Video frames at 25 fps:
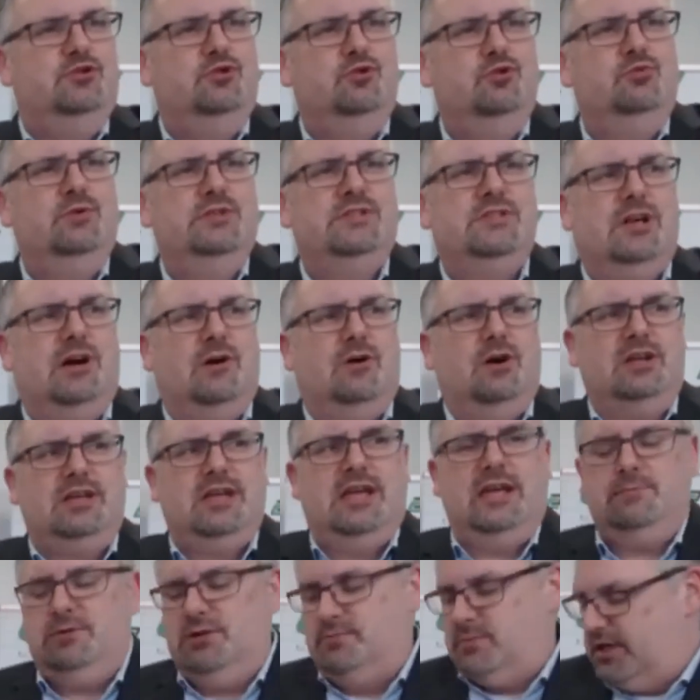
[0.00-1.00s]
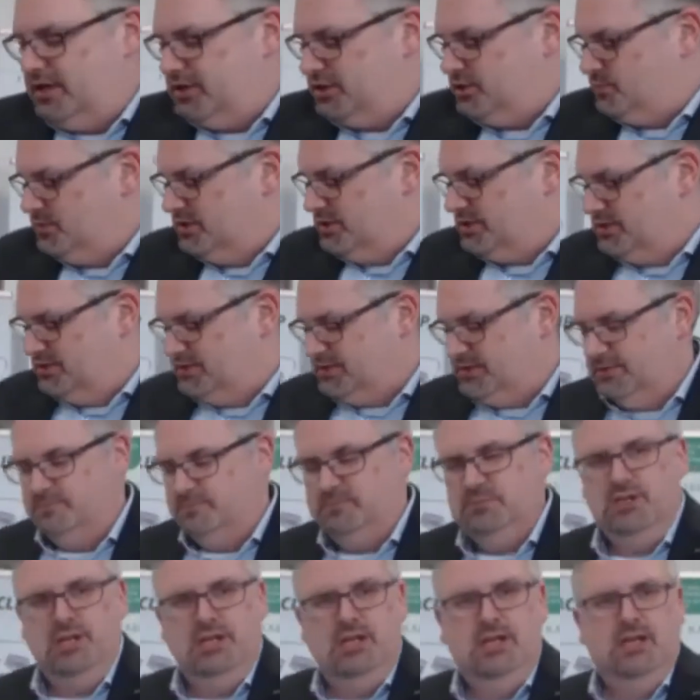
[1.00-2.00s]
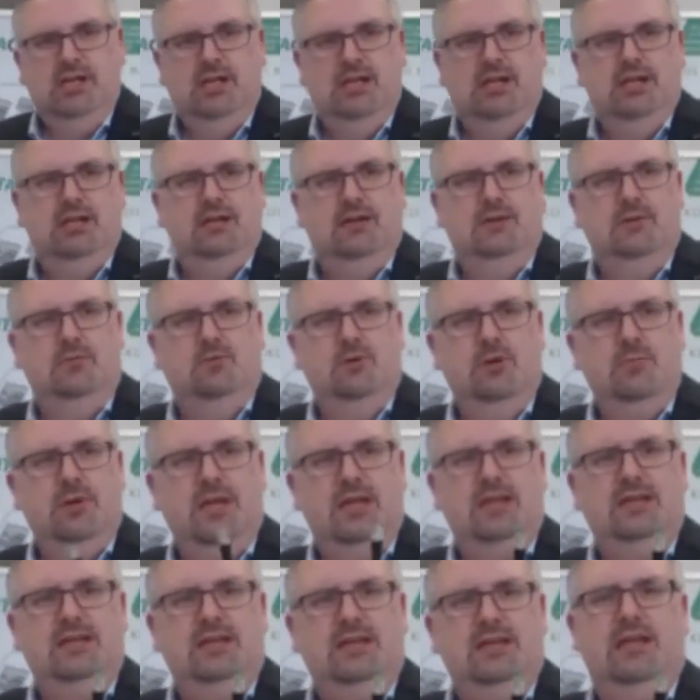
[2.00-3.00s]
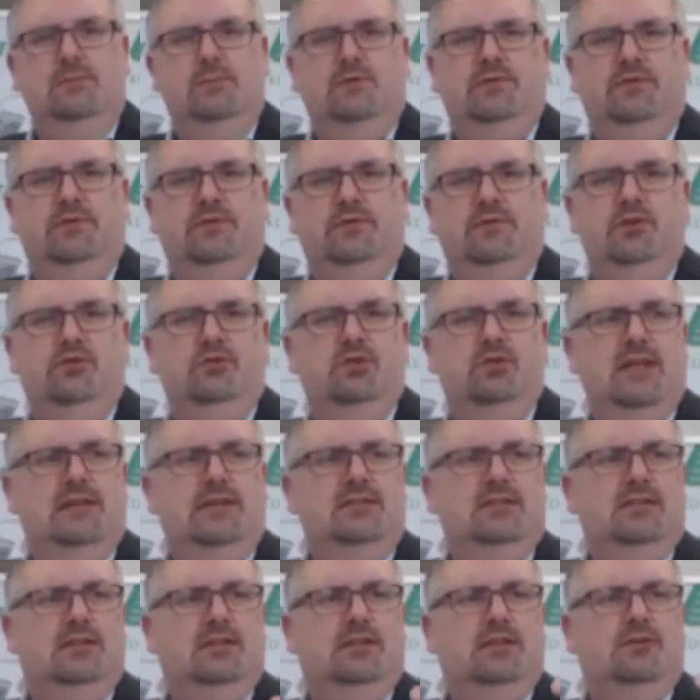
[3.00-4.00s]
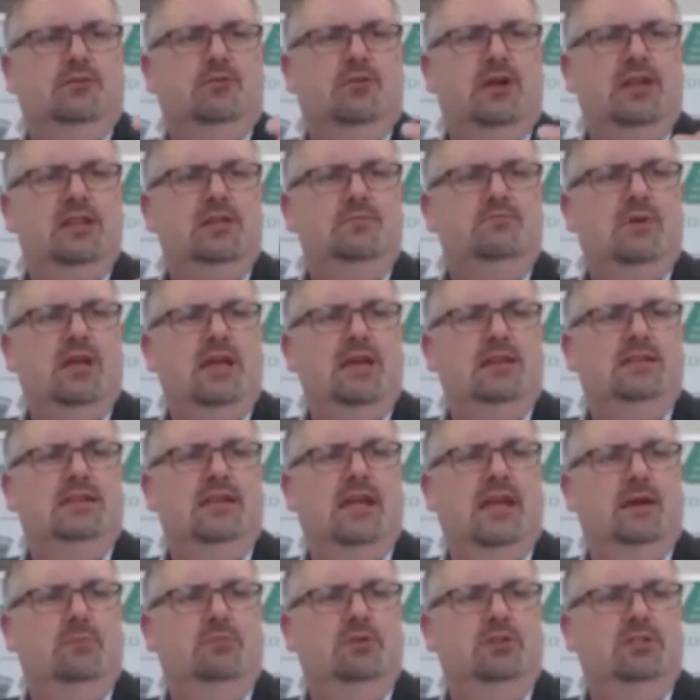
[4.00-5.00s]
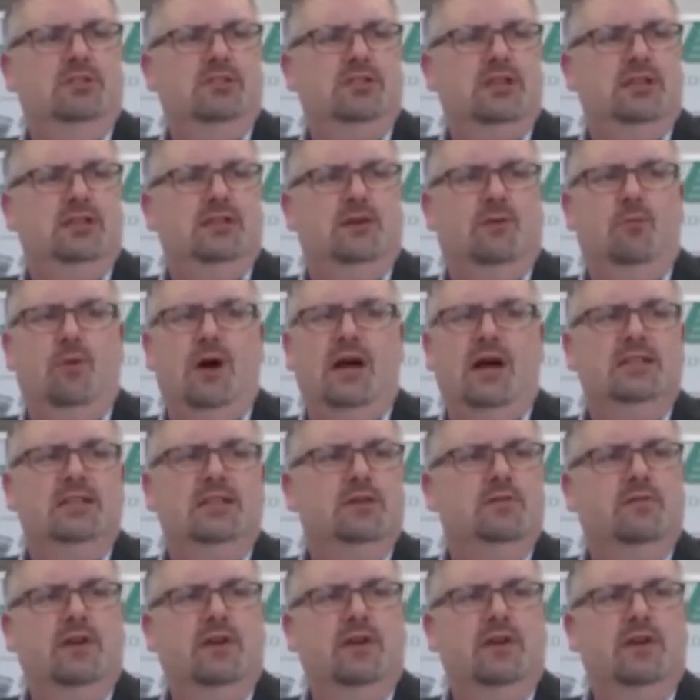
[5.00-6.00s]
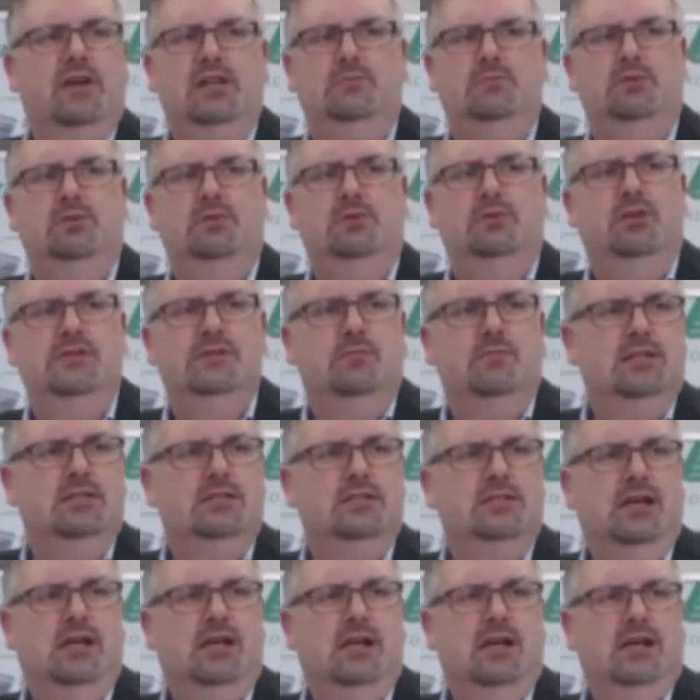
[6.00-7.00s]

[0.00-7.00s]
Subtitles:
with our cable management system. We make it able for you to get ready-made cables that are widely available in the market